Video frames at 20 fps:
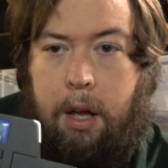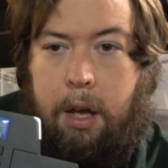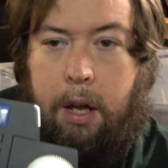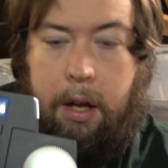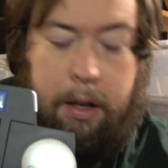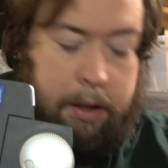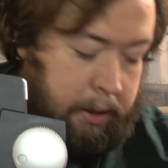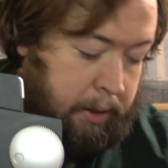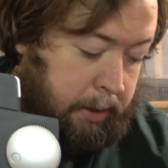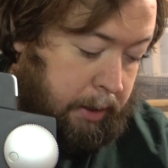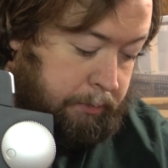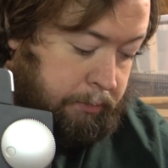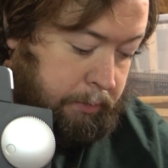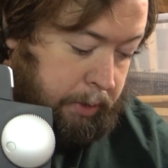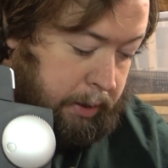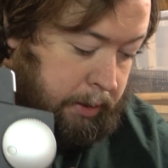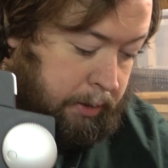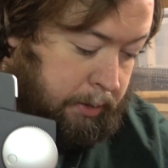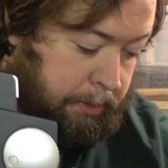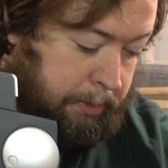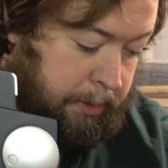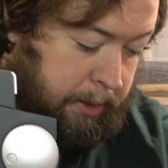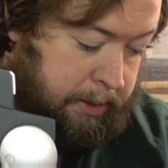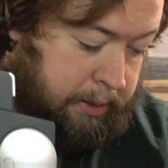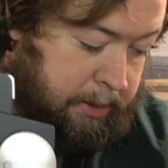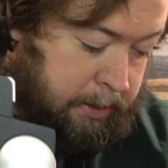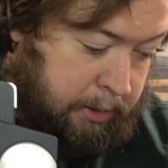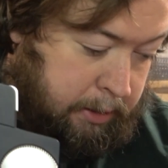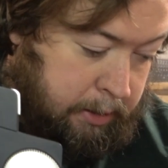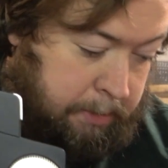I can run
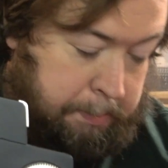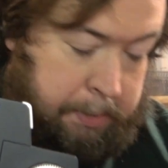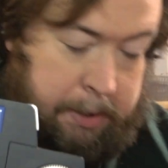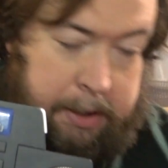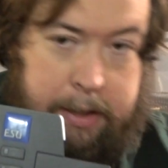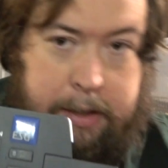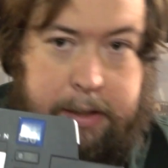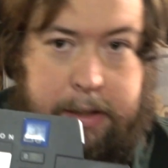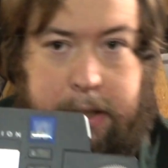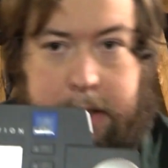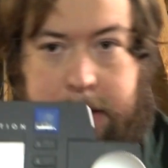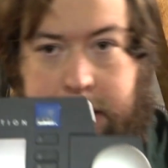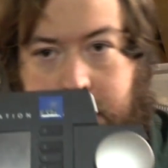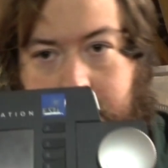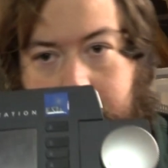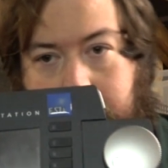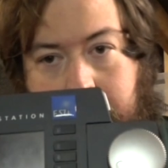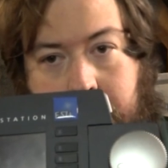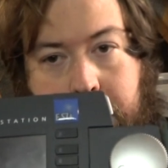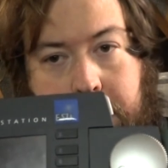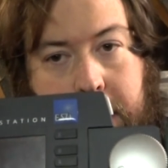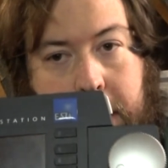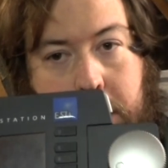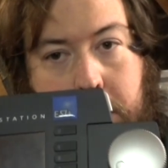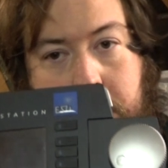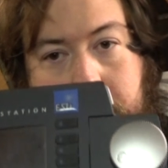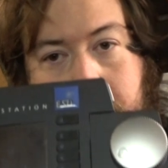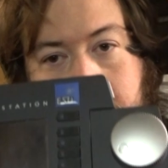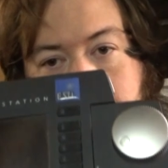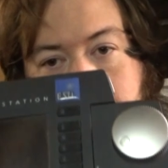this complete system off that one